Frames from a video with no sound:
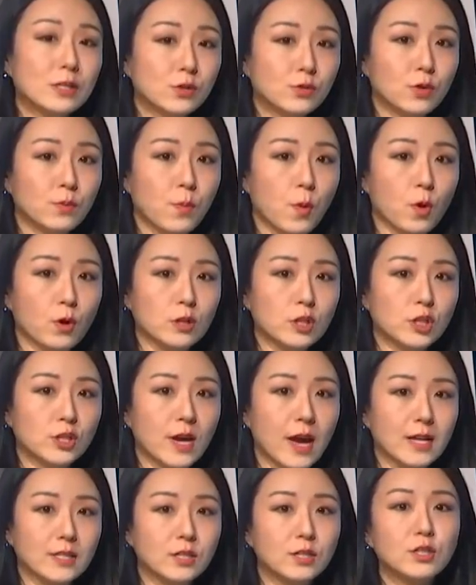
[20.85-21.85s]
report
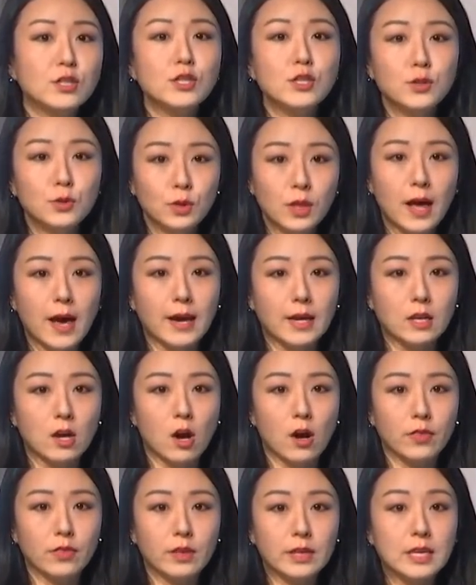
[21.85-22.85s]
sheds new light
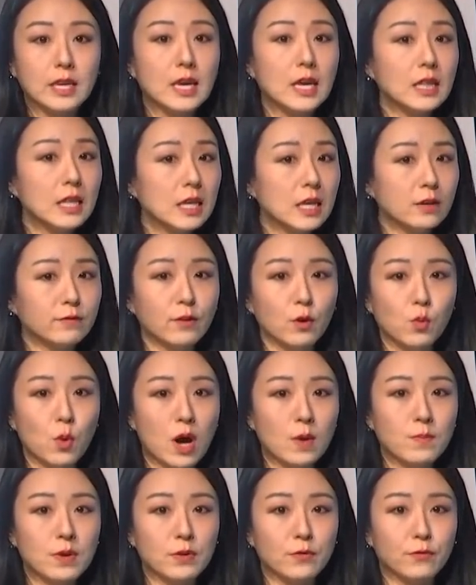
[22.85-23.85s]
on the killing of a
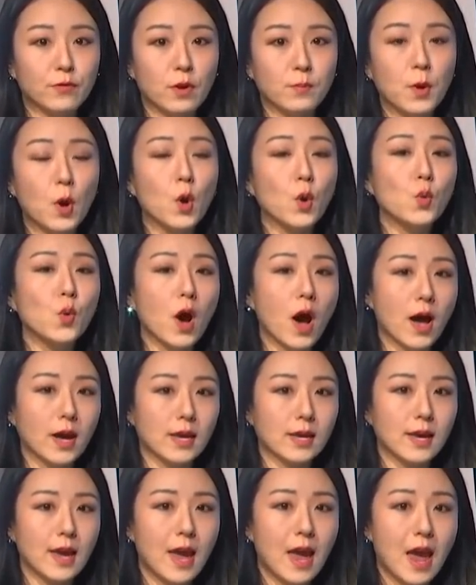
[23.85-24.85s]
woman from
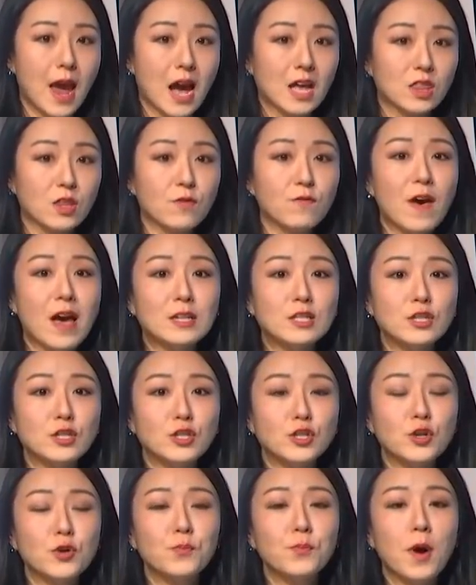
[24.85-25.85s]
Hawaii at the Fashion
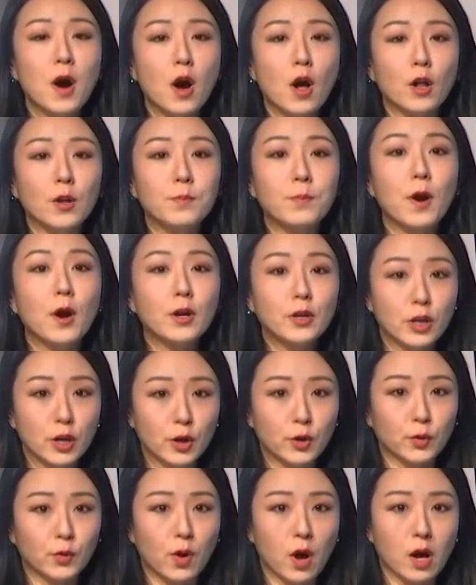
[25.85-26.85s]
Show Mall parking
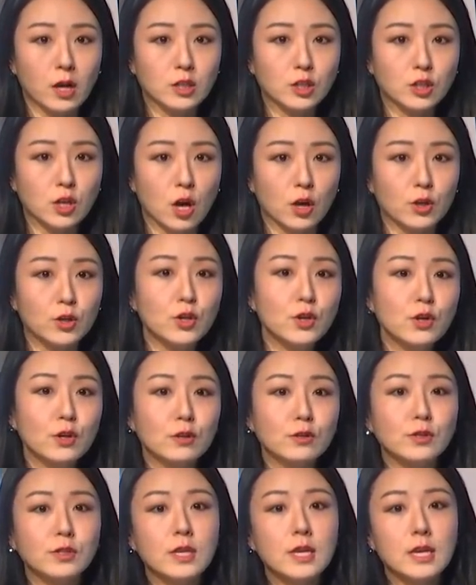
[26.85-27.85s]
garage on New
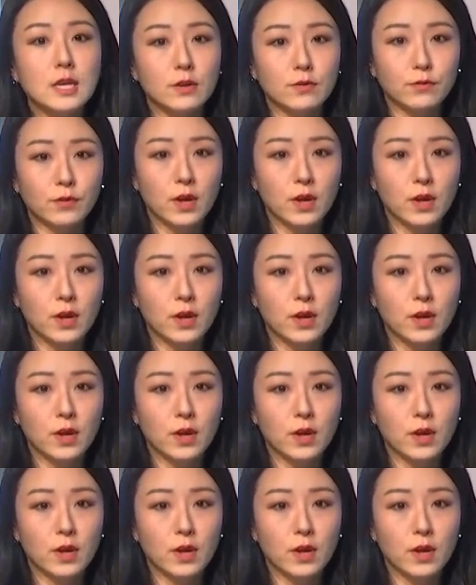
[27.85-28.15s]
Year's Eve.